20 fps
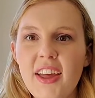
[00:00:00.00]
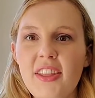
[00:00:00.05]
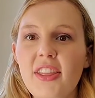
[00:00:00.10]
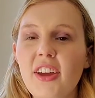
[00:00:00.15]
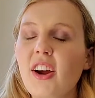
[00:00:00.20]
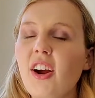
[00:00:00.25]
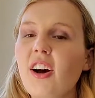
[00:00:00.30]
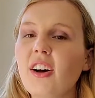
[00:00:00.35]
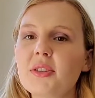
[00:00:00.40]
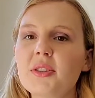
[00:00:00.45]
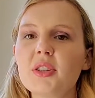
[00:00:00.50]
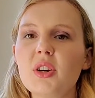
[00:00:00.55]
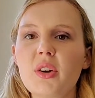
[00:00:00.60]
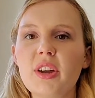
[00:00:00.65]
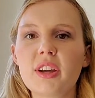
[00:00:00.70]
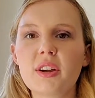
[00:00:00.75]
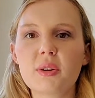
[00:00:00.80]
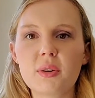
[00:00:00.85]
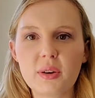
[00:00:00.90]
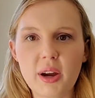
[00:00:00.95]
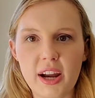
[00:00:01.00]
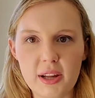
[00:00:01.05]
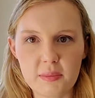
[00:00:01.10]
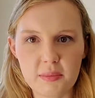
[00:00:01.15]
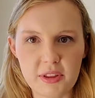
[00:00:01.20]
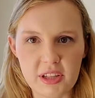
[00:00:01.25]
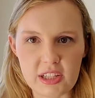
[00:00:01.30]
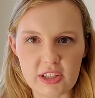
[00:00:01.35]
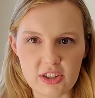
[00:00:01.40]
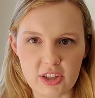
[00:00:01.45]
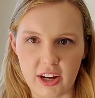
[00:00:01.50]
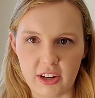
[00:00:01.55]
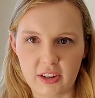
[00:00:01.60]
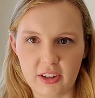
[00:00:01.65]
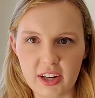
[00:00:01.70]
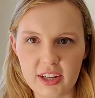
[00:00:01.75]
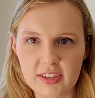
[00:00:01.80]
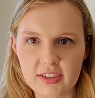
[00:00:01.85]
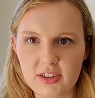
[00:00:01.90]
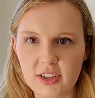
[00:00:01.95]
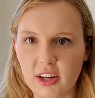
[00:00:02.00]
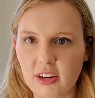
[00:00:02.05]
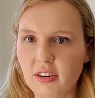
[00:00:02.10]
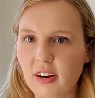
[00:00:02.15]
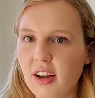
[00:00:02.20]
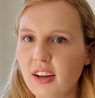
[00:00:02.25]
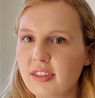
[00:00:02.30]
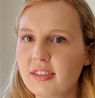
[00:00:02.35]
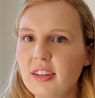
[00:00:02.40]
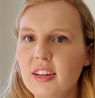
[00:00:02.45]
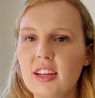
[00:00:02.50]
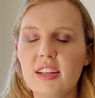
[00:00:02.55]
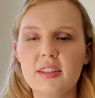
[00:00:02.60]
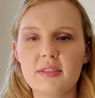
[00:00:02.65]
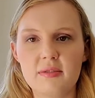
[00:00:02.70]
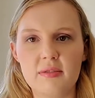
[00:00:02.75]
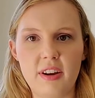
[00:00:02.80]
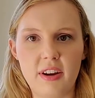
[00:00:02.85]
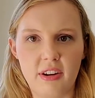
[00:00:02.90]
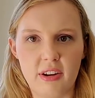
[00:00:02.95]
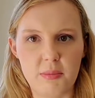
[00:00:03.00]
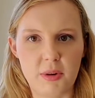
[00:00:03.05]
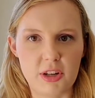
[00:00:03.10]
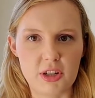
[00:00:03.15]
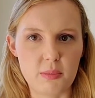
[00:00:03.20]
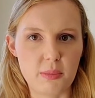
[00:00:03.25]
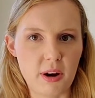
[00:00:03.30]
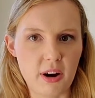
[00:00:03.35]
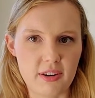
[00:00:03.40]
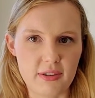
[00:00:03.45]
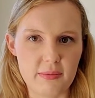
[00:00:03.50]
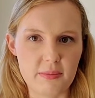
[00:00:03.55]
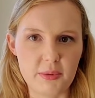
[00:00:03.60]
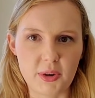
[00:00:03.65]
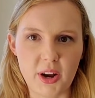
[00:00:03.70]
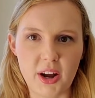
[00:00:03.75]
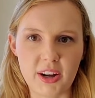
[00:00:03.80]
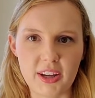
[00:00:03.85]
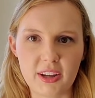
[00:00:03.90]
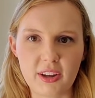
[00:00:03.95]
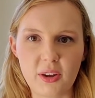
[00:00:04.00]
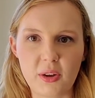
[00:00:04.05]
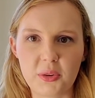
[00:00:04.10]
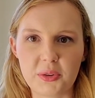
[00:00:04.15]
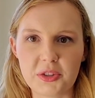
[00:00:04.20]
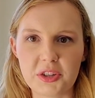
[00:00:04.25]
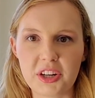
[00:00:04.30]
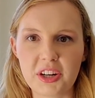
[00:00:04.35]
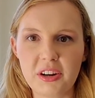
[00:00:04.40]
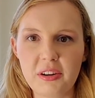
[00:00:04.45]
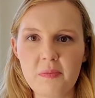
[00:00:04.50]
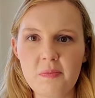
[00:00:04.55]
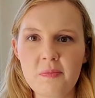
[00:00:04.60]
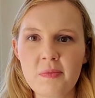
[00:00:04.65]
They're also incredibly generous. Generosity is very much a part of Moroccan culture.